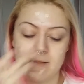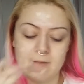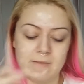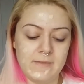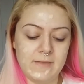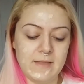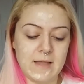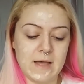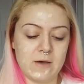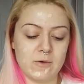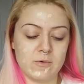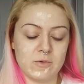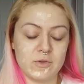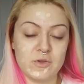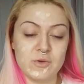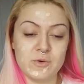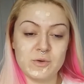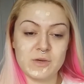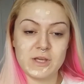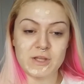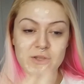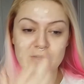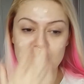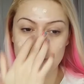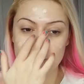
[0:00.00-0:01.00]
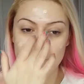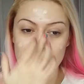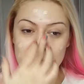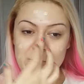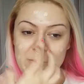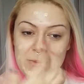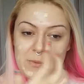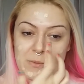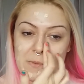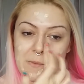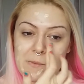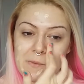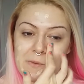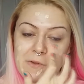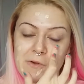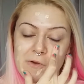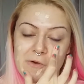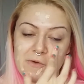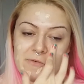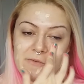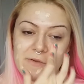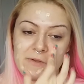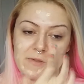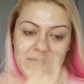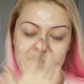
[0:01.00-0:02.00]
Now you can do
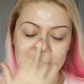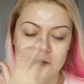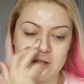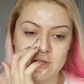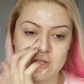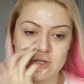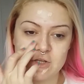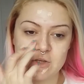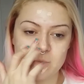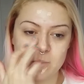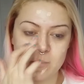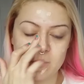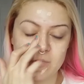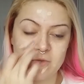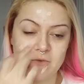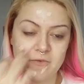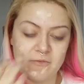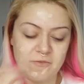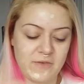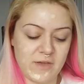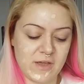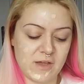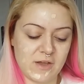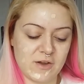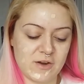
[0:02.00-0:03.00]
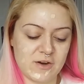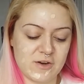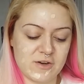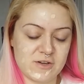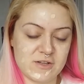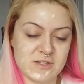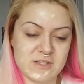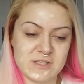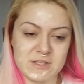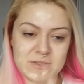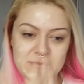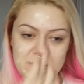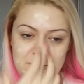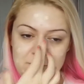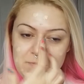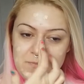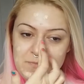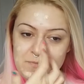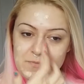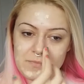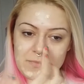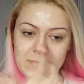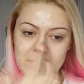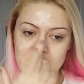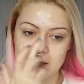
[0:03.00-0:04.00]
your foundation with fingers
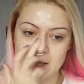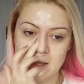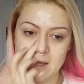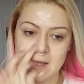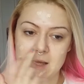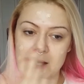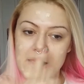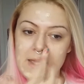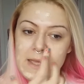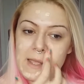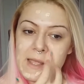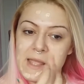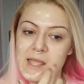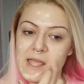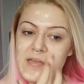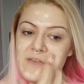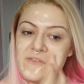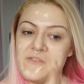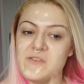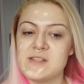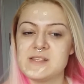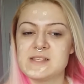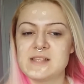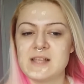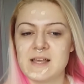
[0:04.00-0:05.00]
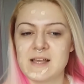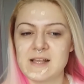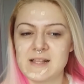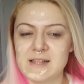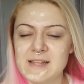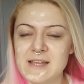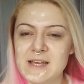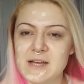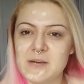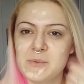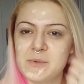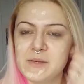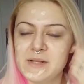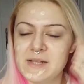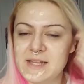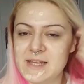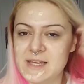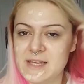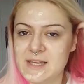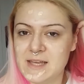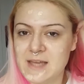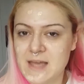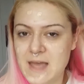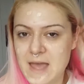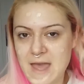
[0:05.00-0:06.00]
if it's like
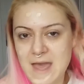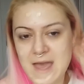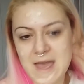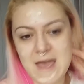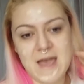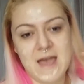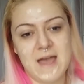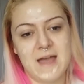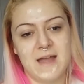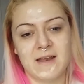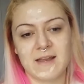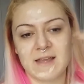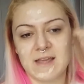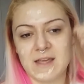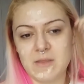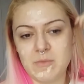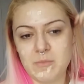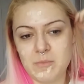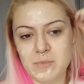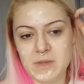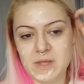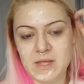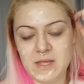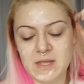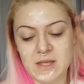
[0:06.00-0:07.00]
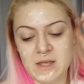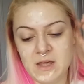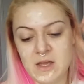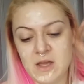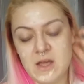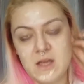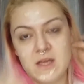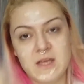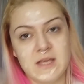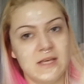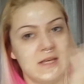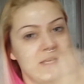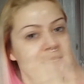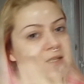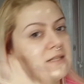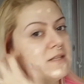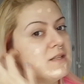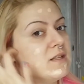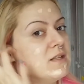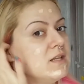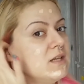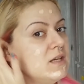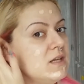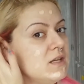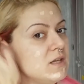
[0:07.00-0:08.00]
liquidy and can be
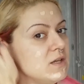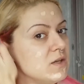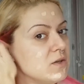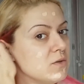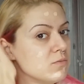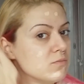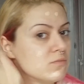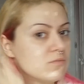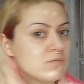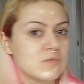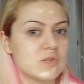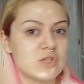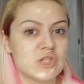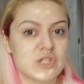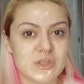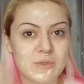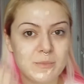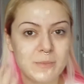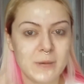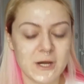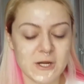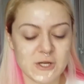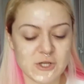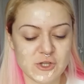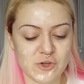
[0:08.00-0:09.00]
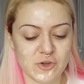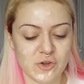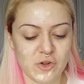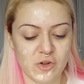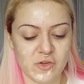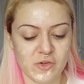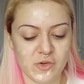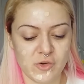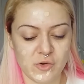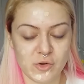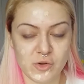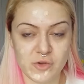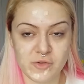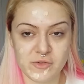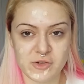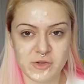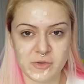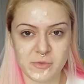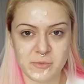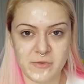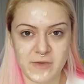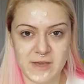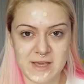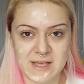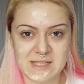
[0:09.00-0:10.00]
easily smudged all over
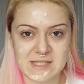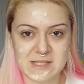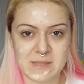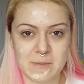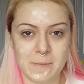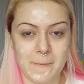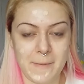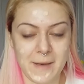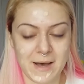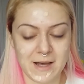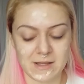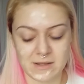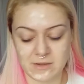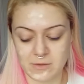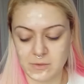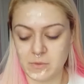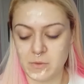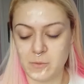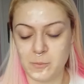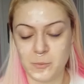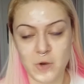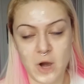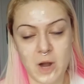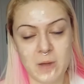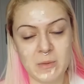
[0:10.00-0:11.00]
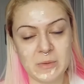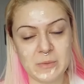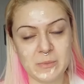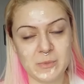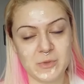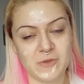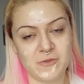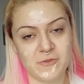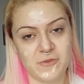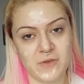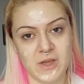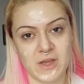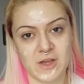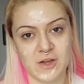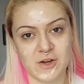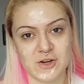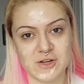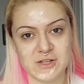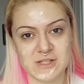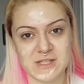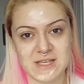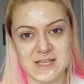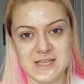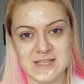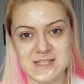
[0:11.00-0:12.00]
the face, but the problem with
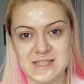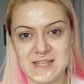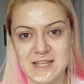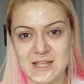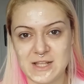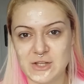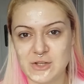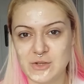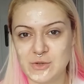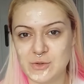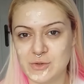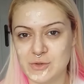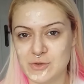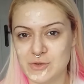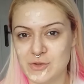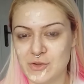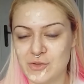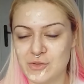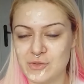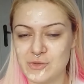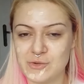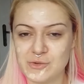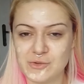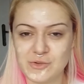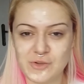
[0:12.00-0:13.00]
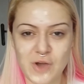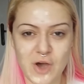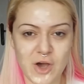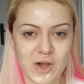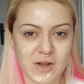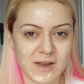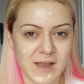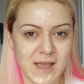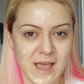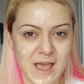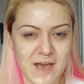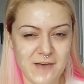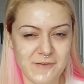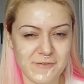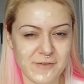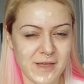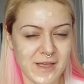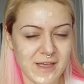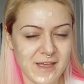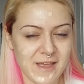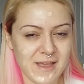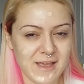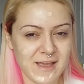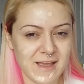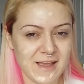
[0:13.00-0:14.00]
fingers is that you do not have
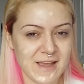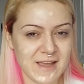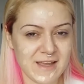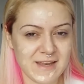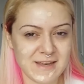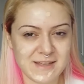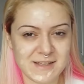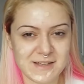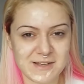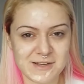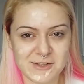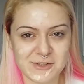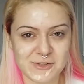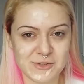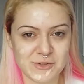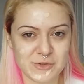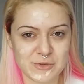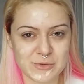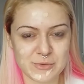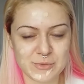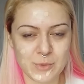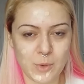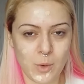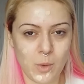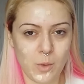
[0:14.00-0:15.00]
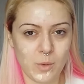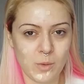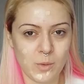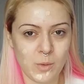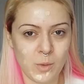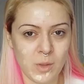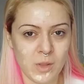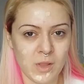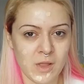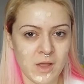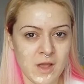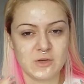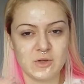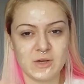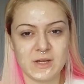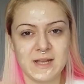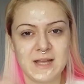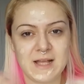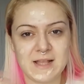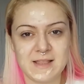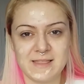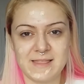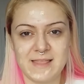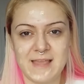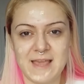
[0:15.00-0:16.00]
any control. You
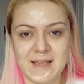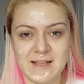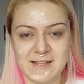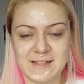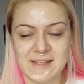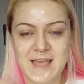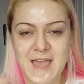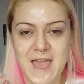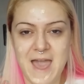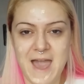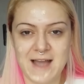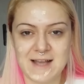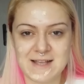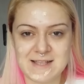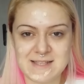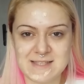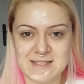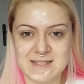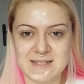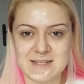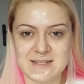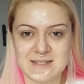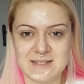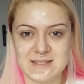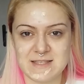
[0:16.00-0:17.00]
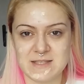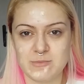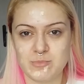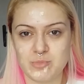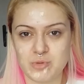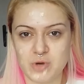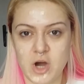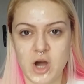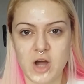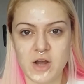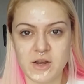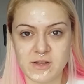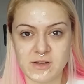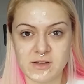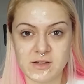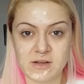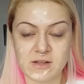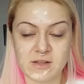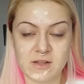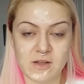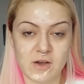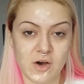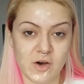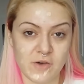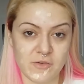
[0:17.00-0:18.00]
cannot take the excess
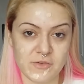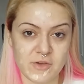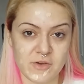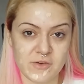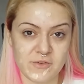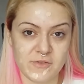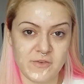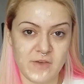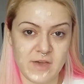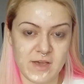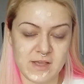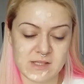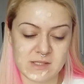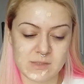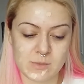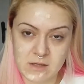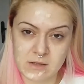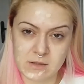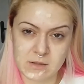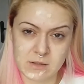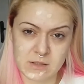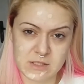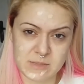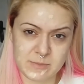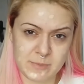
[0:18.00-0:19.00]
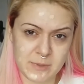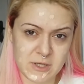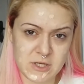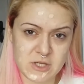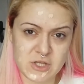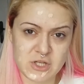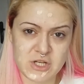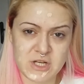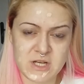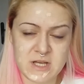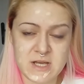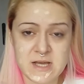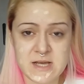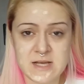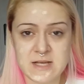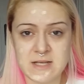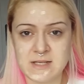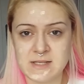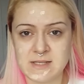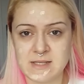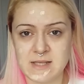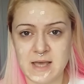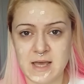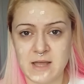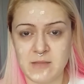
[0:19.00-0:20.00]
product off your face.
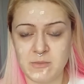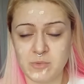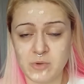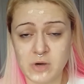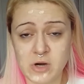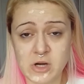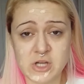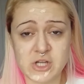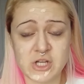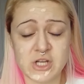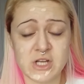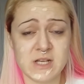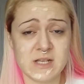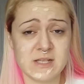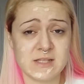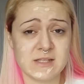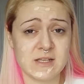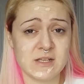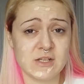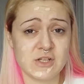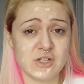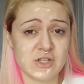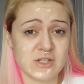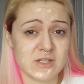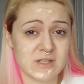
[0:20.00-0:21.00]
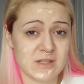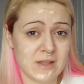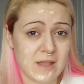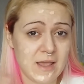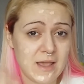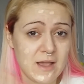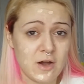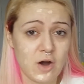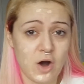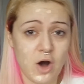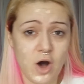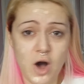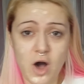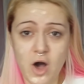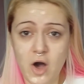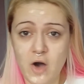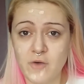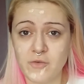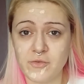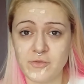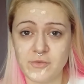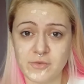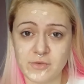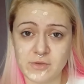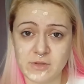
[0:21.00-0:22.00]
Sponges and brushes, they just take
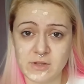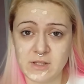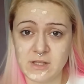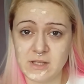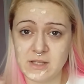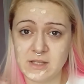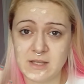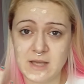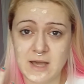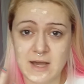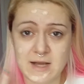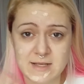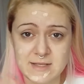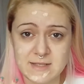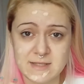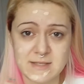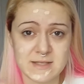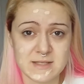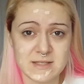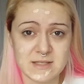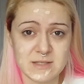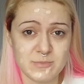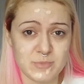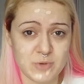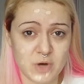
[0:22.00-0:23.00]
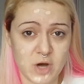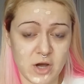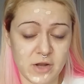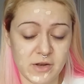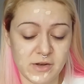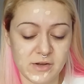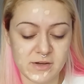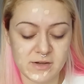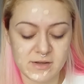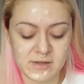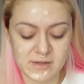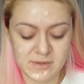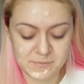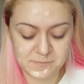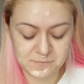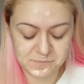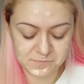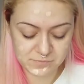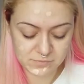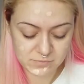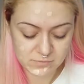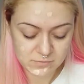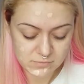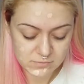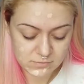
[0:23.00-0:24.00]
off the excess product.
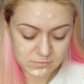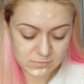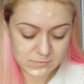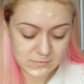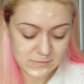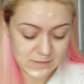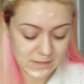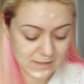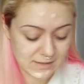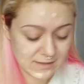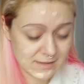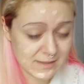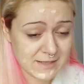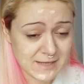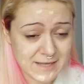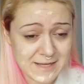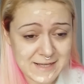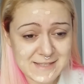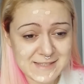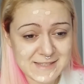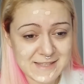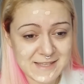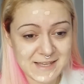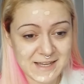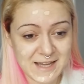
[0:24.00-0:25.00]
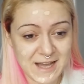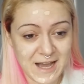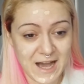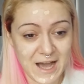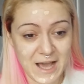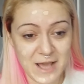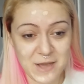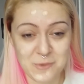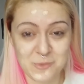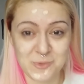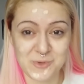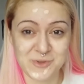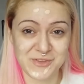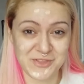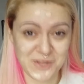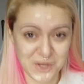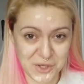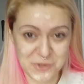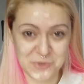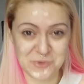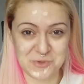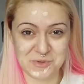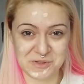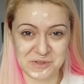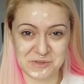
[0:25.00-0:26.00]
The next thing I would
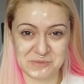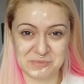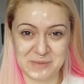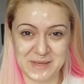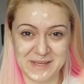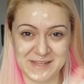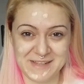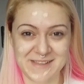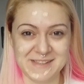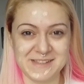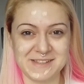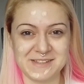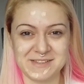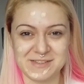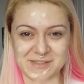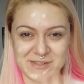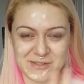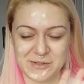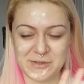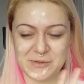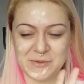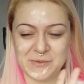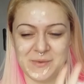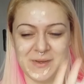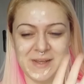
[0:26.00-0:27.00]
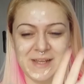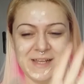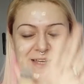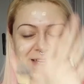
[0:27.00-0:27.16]
not recommend, so